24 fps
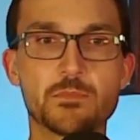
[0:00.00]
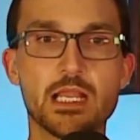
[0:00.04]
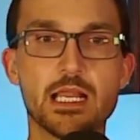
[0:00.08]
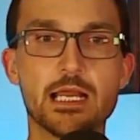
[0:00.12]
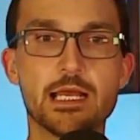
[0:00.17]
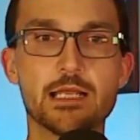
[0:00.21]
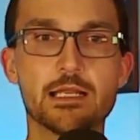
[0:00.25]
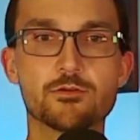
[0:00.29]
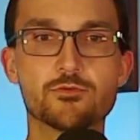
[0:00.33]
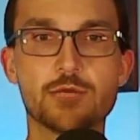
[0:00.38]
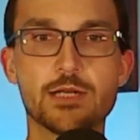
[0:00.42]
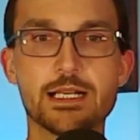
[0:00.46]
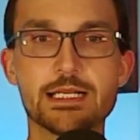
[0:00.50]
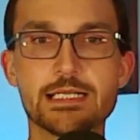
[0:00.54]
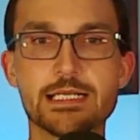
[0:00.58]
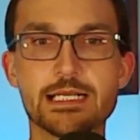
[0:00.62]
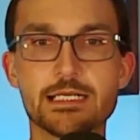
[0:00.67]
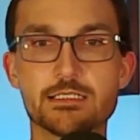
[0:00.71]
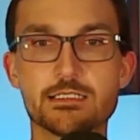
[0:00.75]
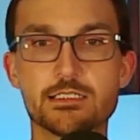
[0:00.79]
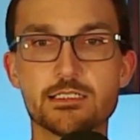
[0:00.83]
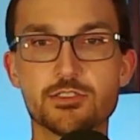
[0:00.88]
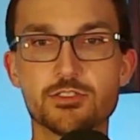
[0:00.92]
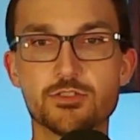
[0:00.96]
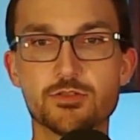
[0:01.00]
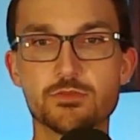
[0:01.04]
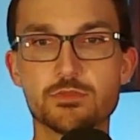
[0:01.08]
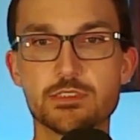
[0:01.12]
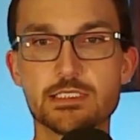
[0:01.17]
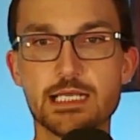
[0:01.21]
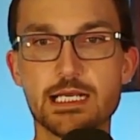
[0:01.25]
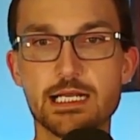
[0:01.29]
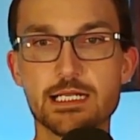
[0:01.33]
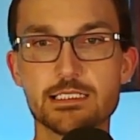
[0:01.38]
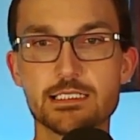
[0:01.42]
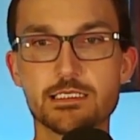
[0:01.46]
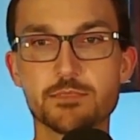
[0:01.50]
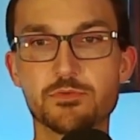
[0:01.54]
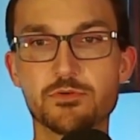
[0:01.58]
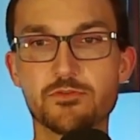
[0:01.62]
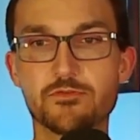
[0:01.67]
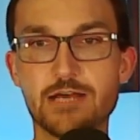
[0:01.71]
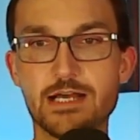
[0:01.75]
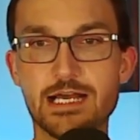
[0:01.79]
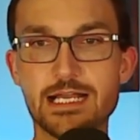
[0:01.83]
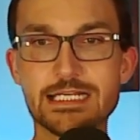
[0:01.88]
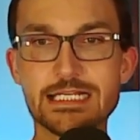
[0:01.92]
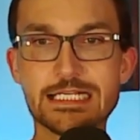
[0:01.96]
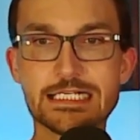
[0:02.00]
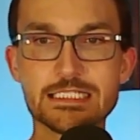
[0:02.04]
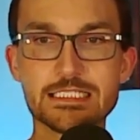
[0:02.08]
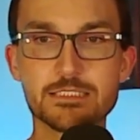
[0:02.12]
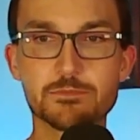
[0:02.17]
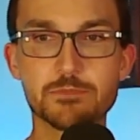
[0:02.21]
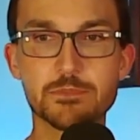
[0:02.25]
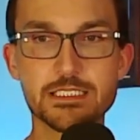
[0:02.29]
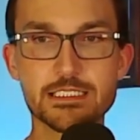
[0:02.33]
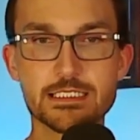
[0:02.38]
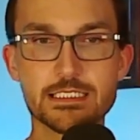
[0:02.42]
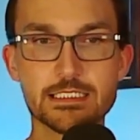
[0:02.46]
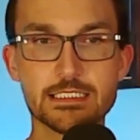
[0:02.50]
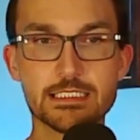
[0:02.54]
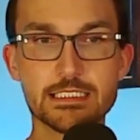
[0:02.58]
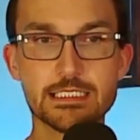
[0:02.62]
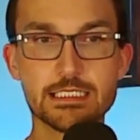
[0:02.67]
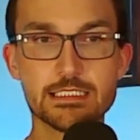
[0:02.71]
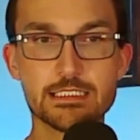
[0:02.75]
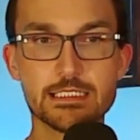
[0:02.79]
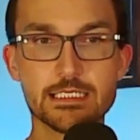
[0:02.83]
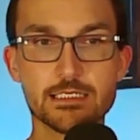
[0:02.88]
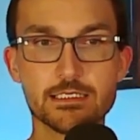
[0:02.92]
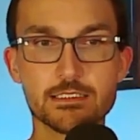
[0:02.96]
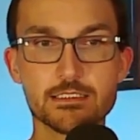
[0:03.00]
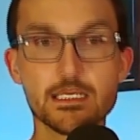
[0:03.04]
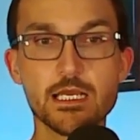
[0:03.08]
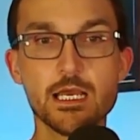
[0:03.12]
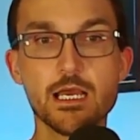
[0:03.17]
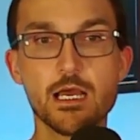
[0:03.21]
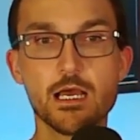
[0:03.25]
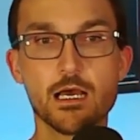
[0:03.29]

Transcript: And right next to two signs that provide explicit details